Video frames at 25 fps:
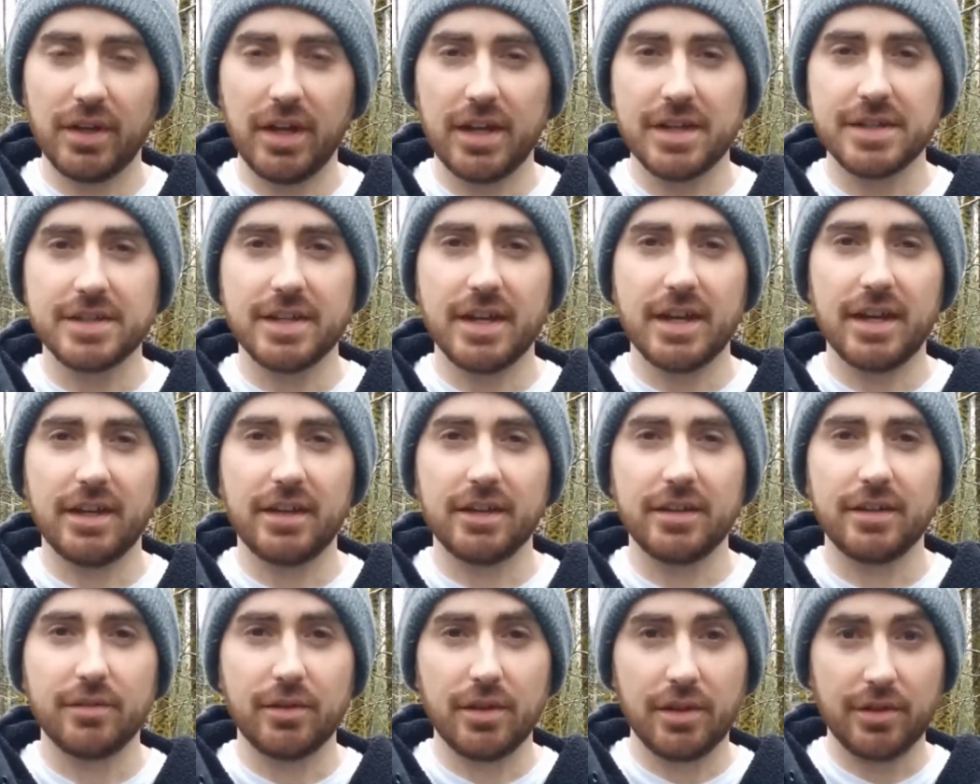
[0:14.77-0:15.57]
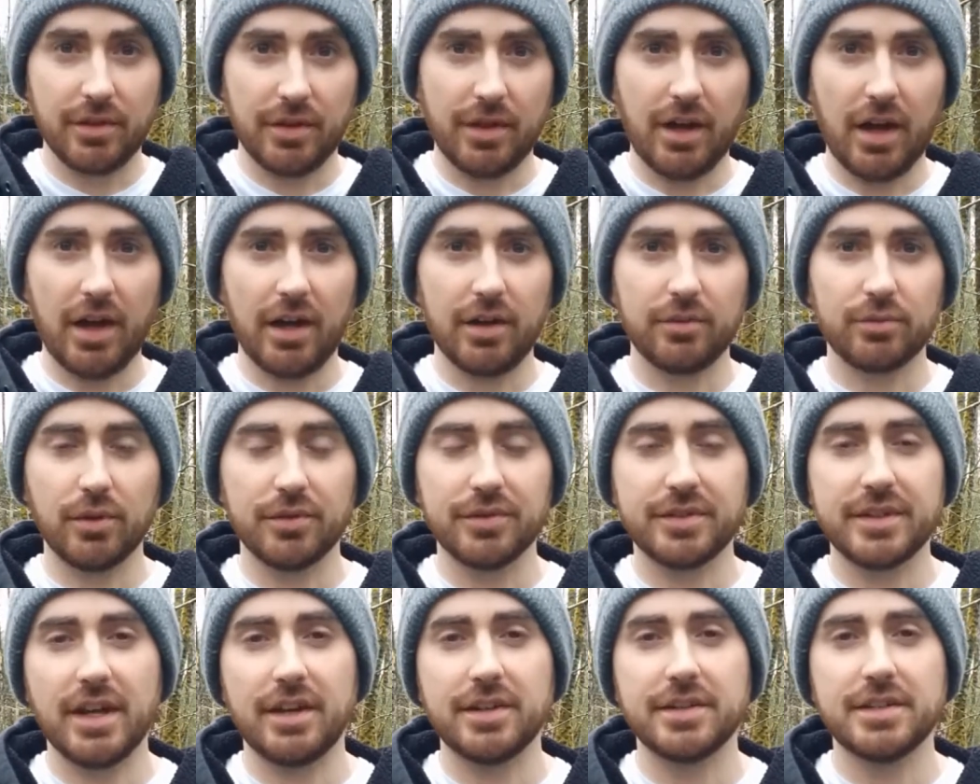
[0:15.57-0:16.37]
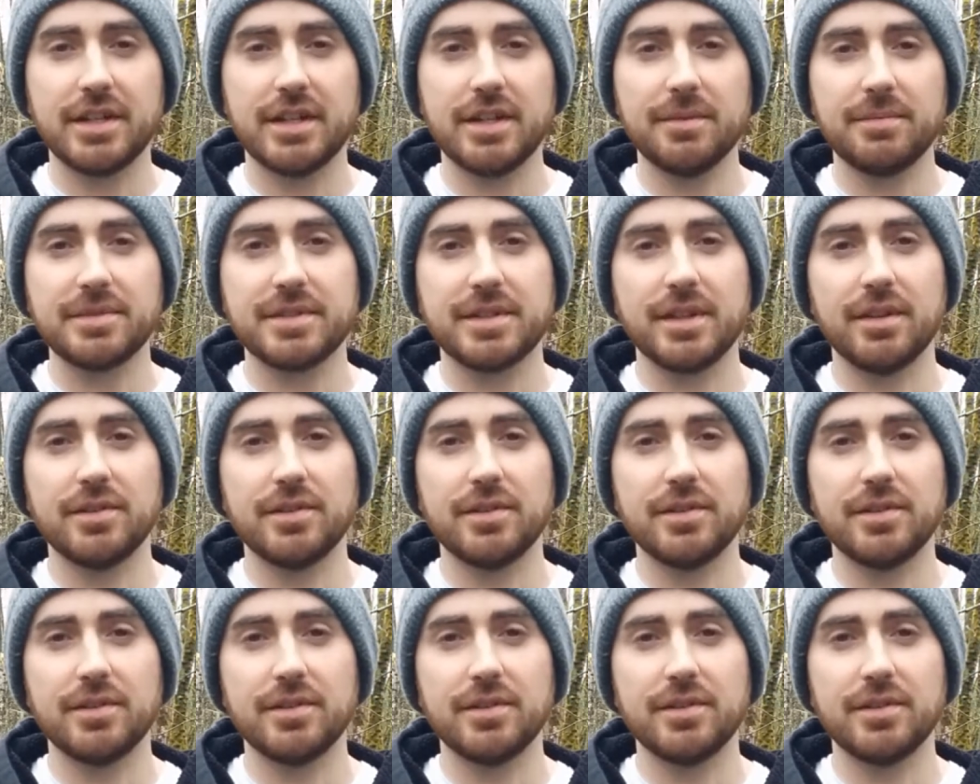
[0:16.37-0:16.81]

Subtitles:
guys that wrote down tips.